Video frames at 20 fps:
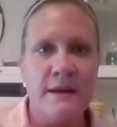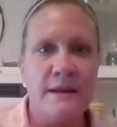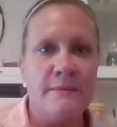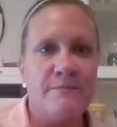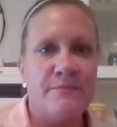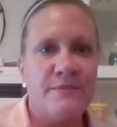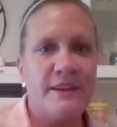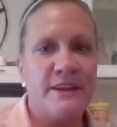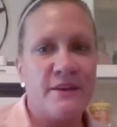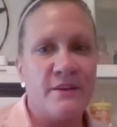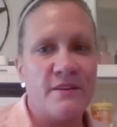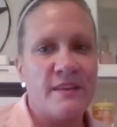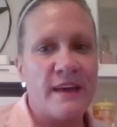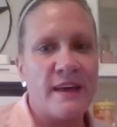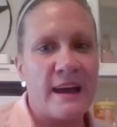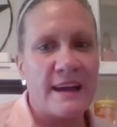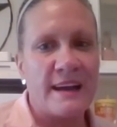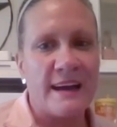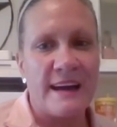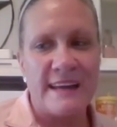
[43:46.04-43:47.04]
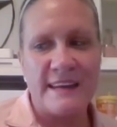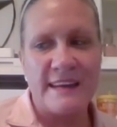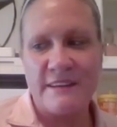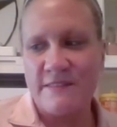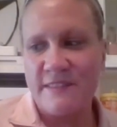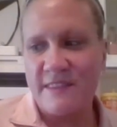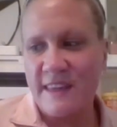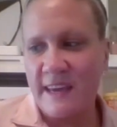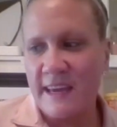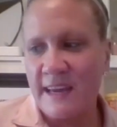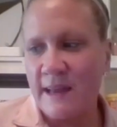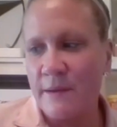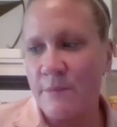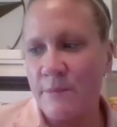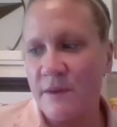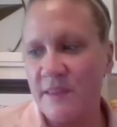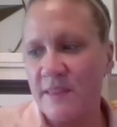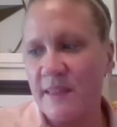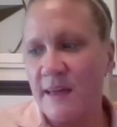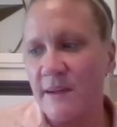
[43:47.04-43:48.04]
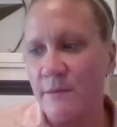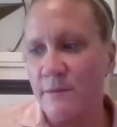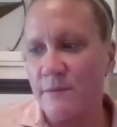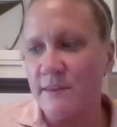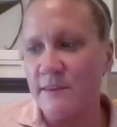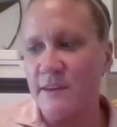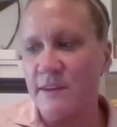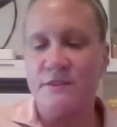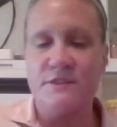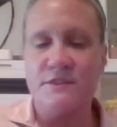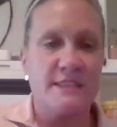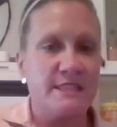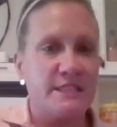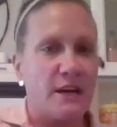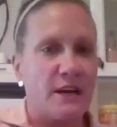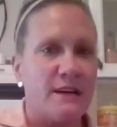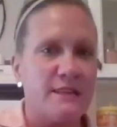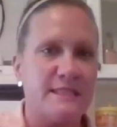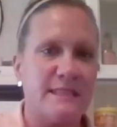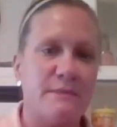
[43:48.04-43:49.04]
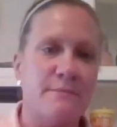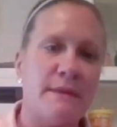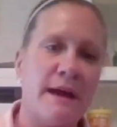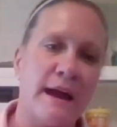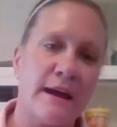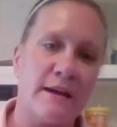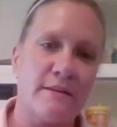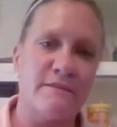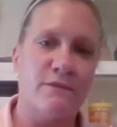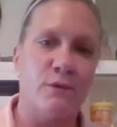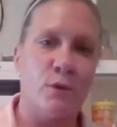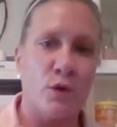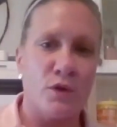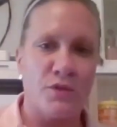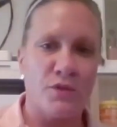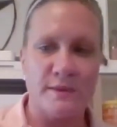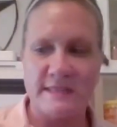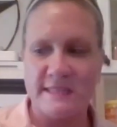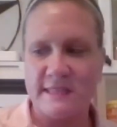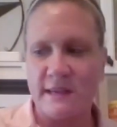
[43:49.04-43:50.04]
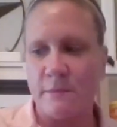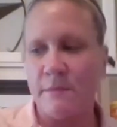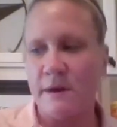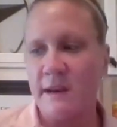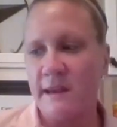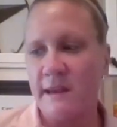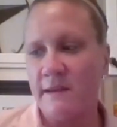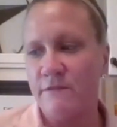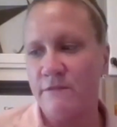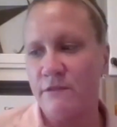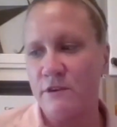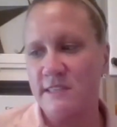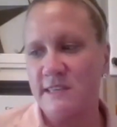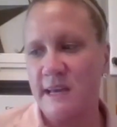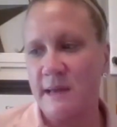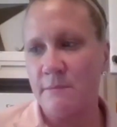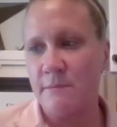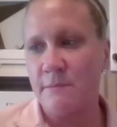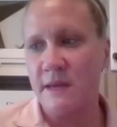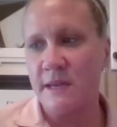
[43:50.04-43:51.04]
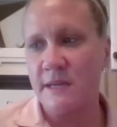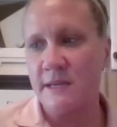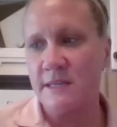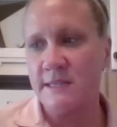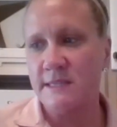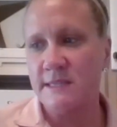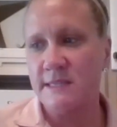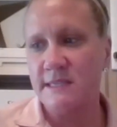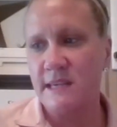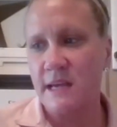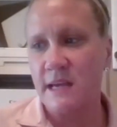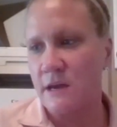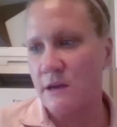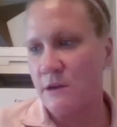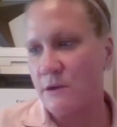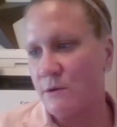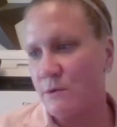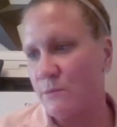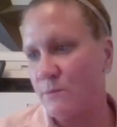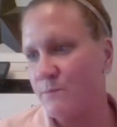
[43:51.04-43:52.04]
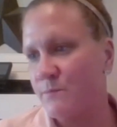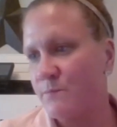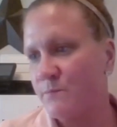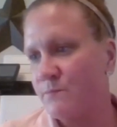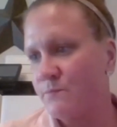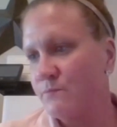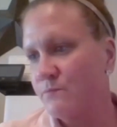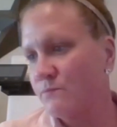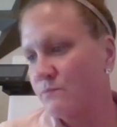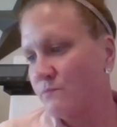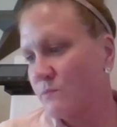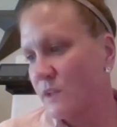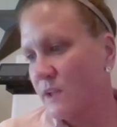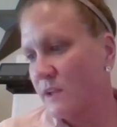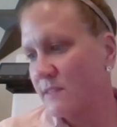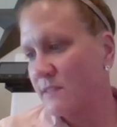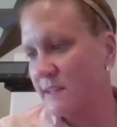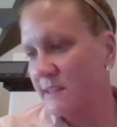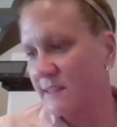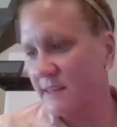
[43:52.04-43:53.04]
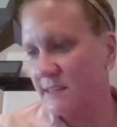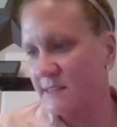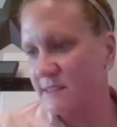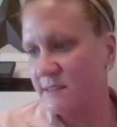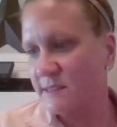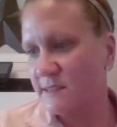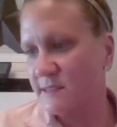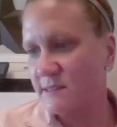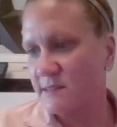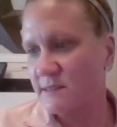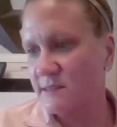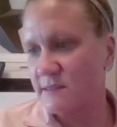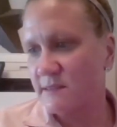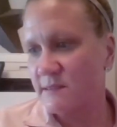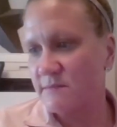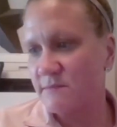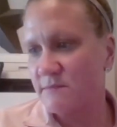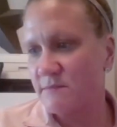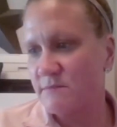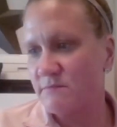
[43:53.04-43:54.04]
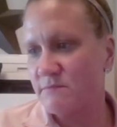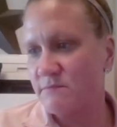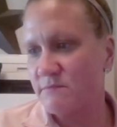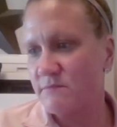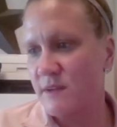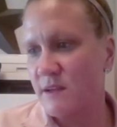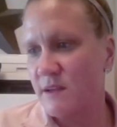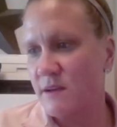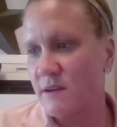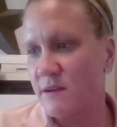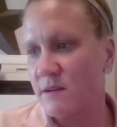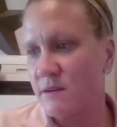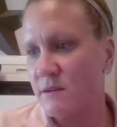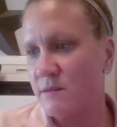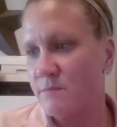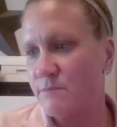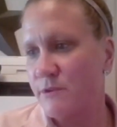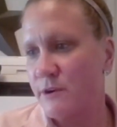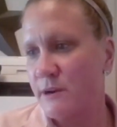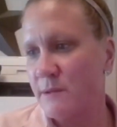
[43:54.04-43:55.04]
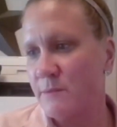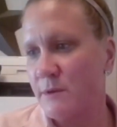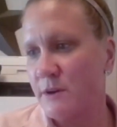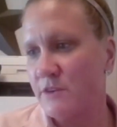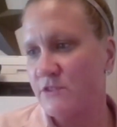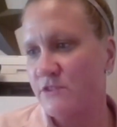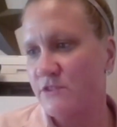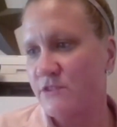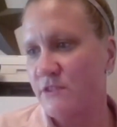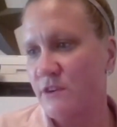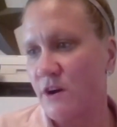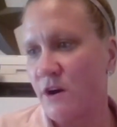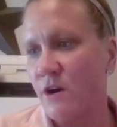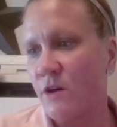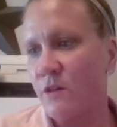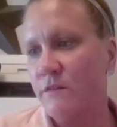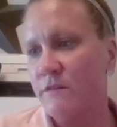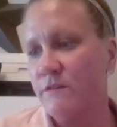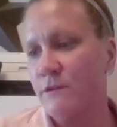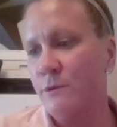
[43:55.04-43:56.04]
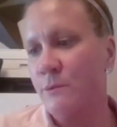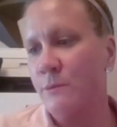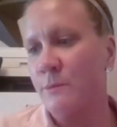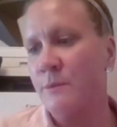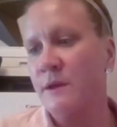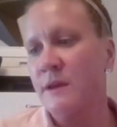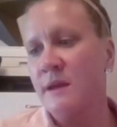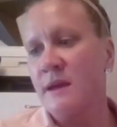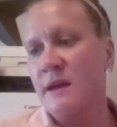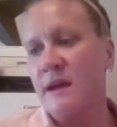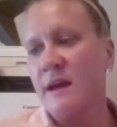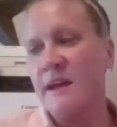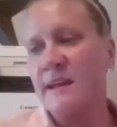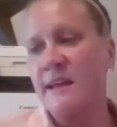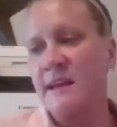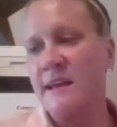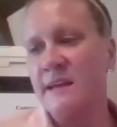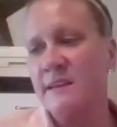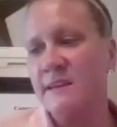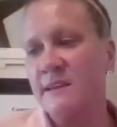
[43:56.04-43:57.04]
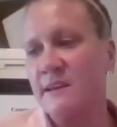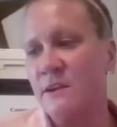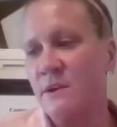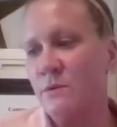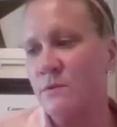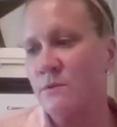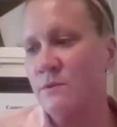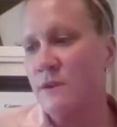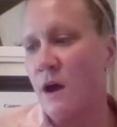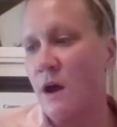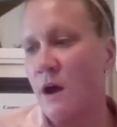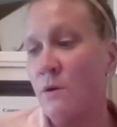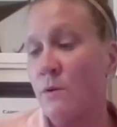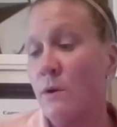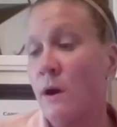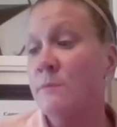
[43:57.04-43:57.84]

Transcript: You know, that kind of thing. That let them, you know, just tossing back and forth with somebody for 10 minutes. Um, I think that's uh, pretty much all of them again, you know, oh, I'm